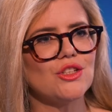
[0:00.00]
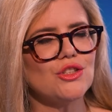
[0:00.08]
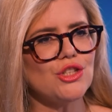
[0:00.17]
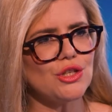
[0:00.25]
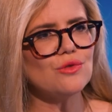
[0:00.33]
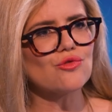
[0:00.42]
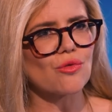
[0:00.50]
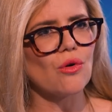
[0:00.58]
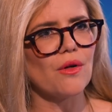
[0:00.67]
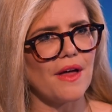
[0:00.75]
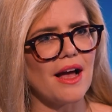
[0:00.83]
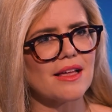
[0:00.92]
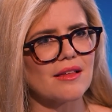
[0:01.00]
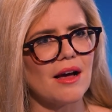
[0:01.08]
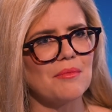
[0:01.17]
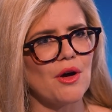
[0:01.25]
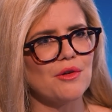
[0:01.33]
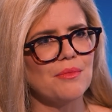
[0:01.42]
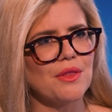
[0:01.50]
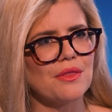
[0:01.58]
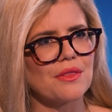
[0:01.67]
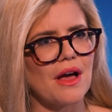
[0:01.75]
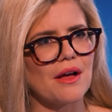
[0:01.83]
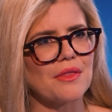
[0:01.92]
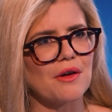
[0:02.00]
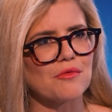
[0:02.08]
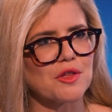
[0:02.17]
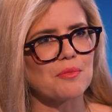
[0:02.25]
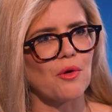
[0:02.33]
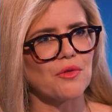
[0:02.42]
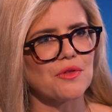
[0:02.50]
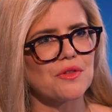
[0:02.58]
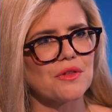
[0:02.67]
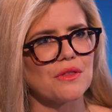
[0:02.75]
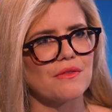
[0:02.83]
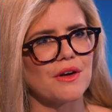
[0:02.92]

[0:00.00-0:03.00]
Do you draw that exact moment, that response to the